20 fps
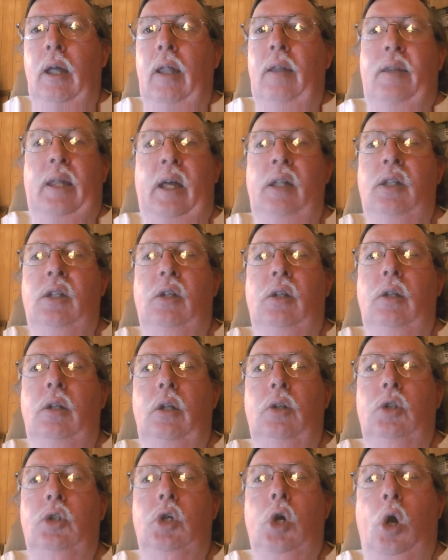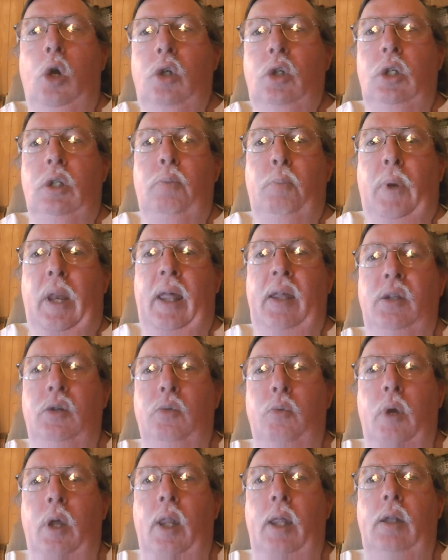That's the church's place,
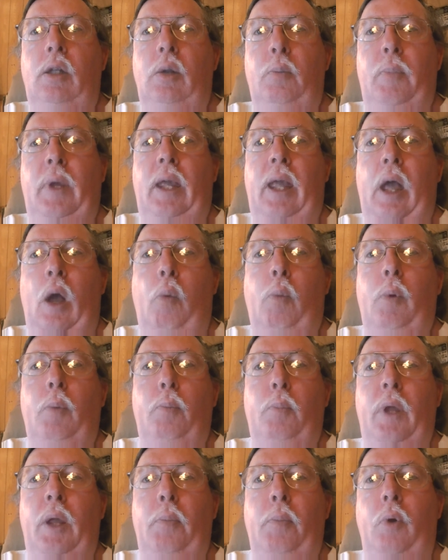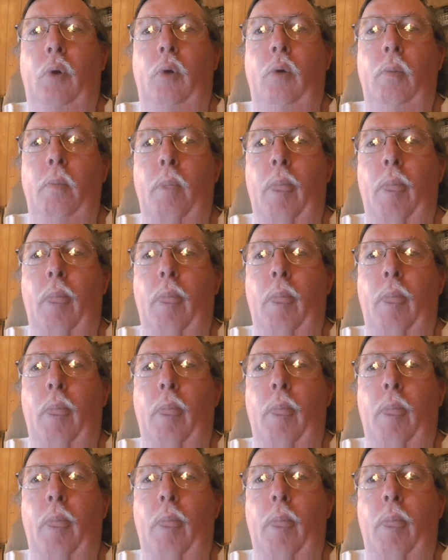really, to be helping people.